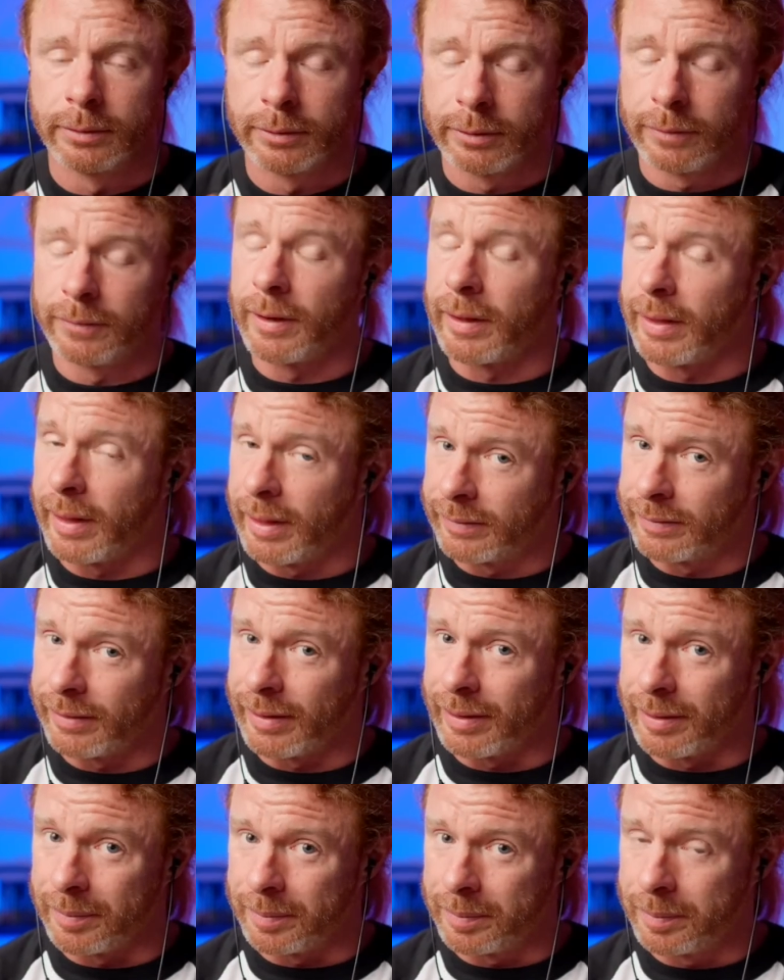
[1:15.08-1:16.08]
So far, that's
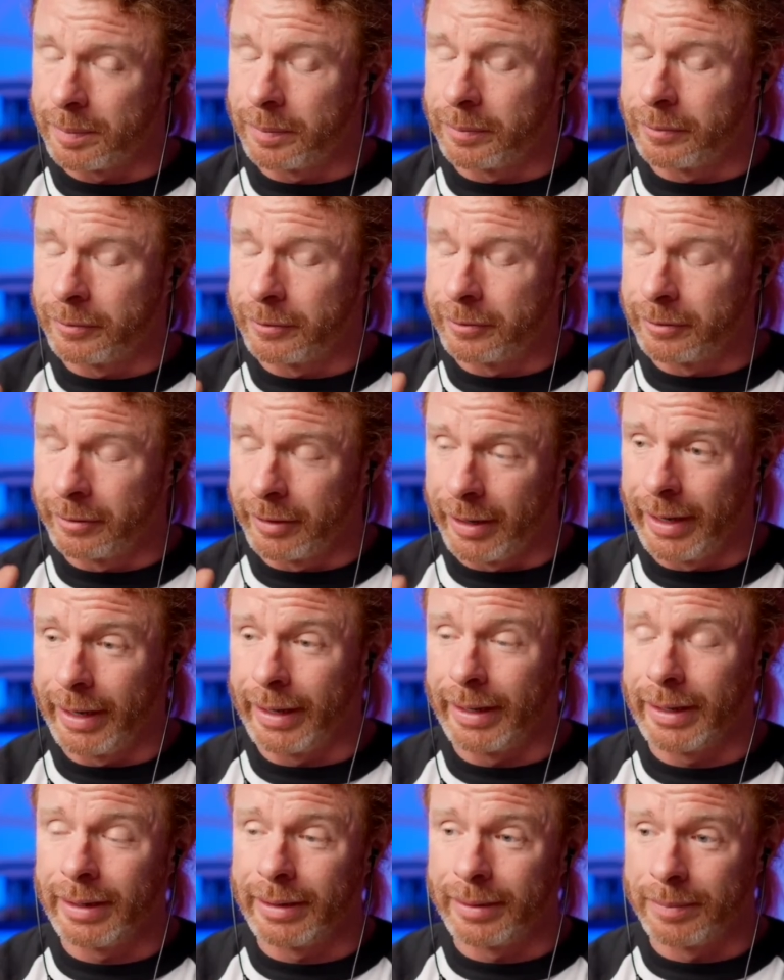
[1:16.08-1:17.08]
a
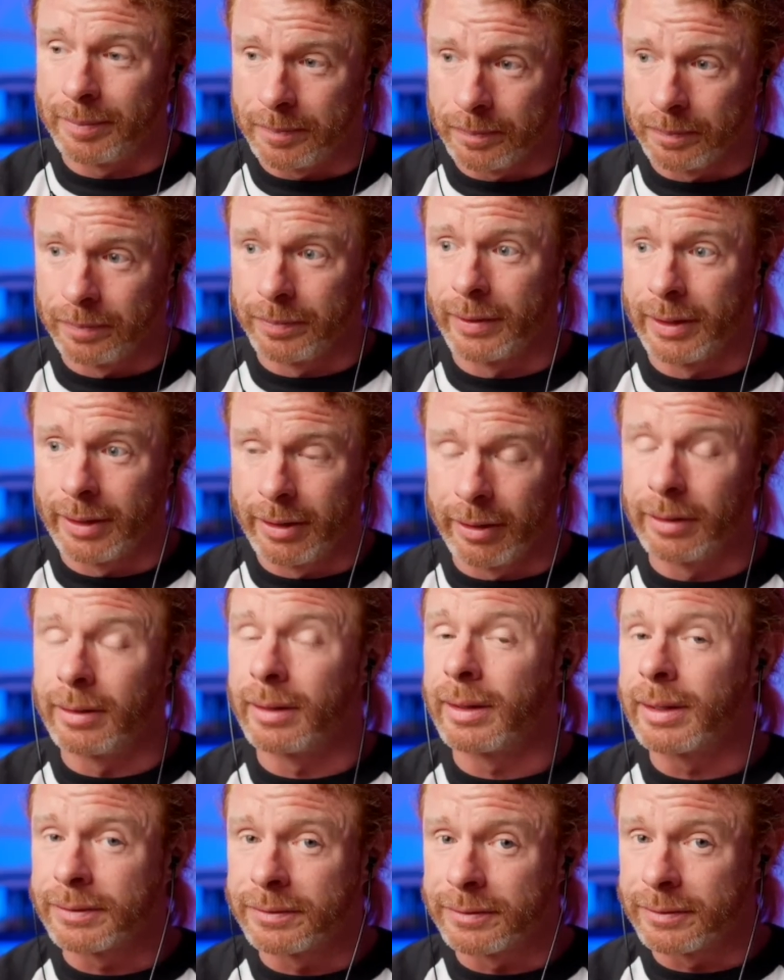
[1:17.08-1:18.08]
pretty good
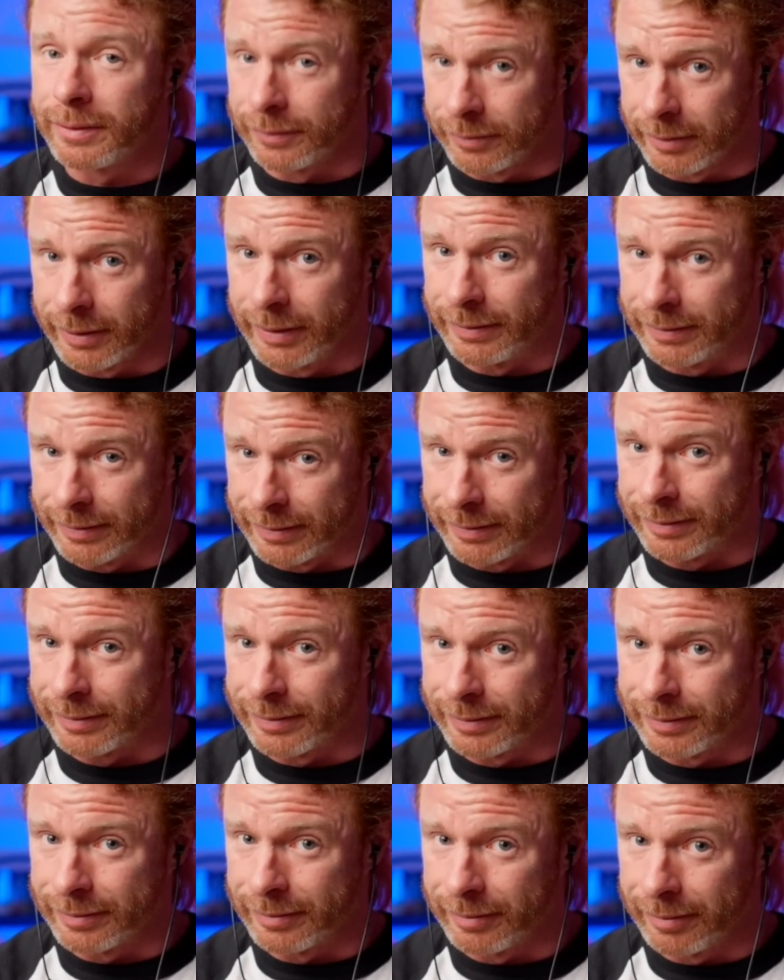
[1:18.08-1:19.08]
list of
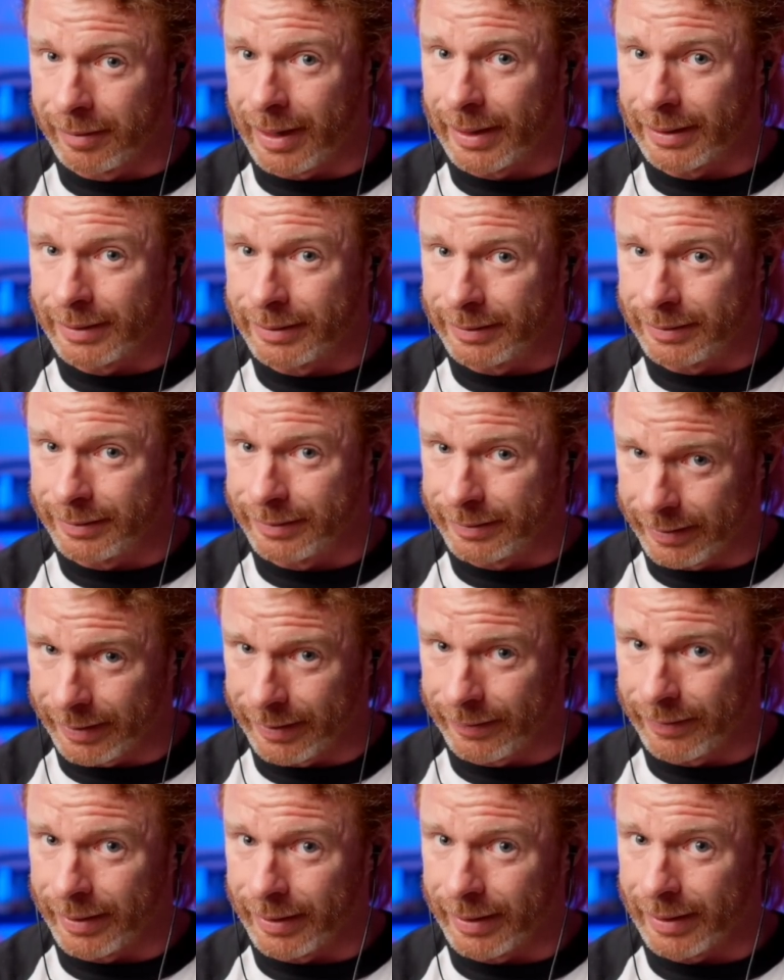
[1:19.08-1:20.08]
reasons why she's
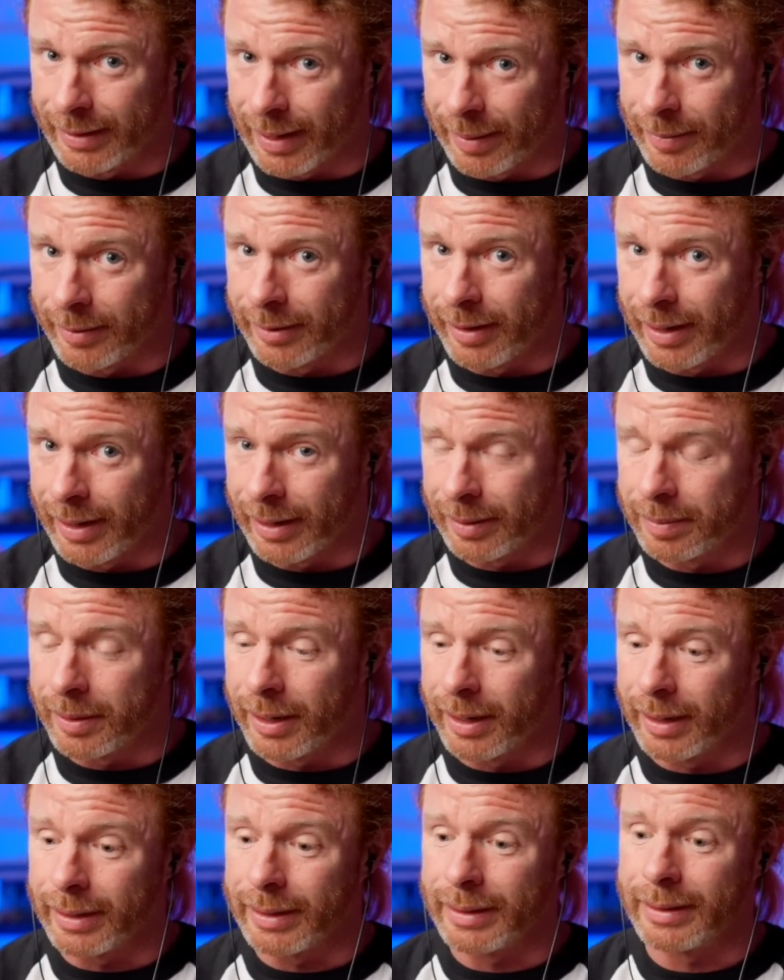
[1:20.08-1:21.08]
leaving the Democratic
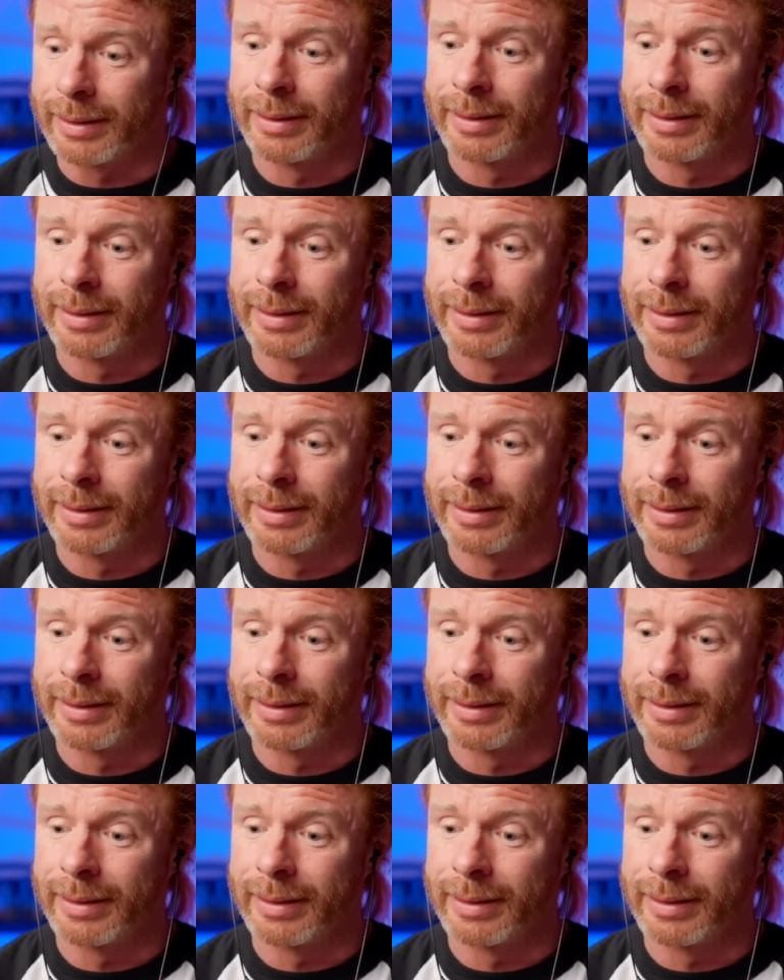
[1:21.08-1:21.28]
Party.